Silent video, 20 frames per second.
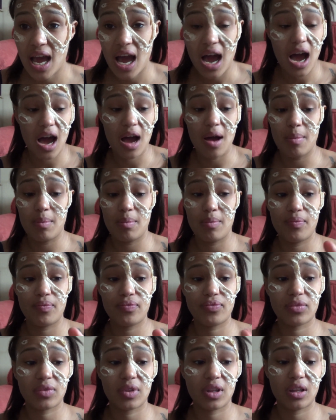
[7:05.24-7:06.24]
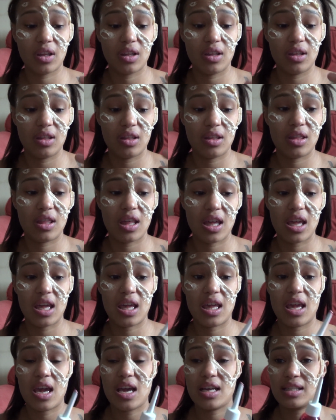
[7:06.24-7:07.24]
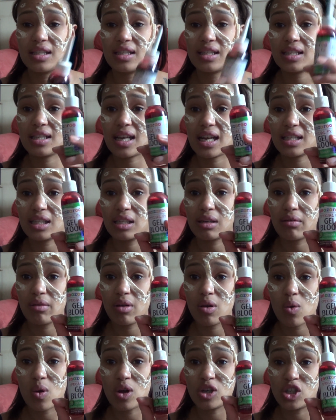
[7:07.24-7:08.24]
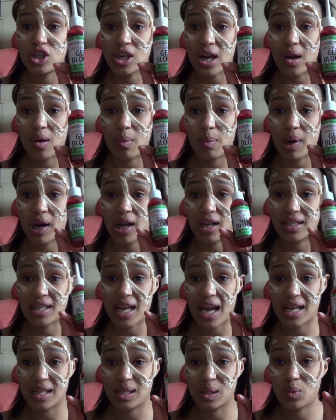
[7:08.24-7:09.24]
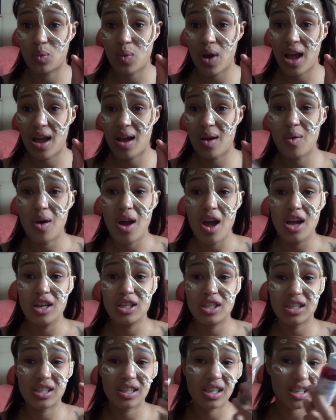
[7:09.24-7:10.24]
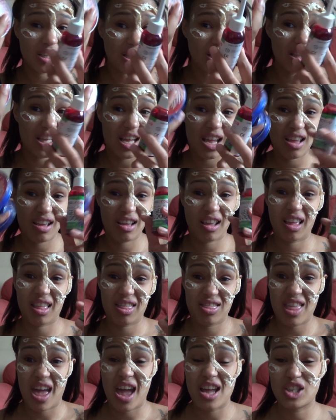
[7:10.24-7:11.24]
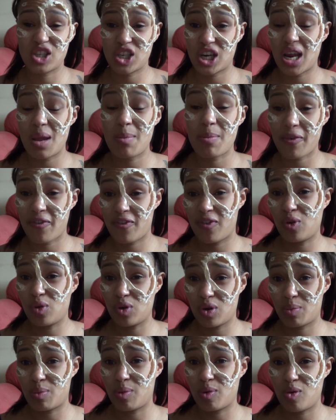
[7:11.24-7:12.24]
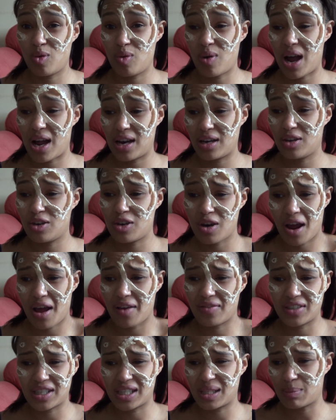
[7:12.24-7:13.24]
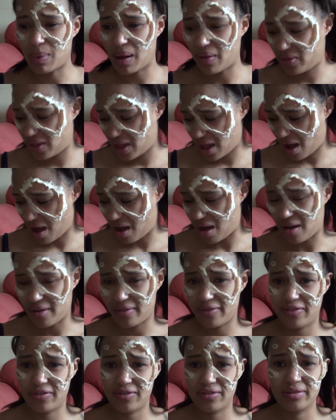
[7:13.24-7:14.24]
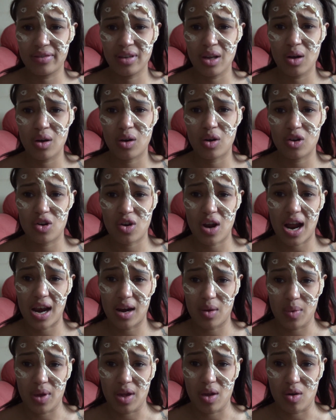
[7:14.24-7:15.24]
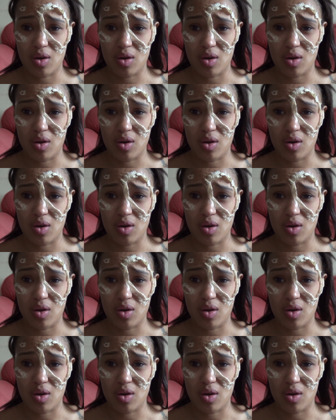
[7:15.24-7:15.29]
the Snazaroo gel blood as well, just because I think they're cheap, affordable, and you don't have to spend the earth on your Halloween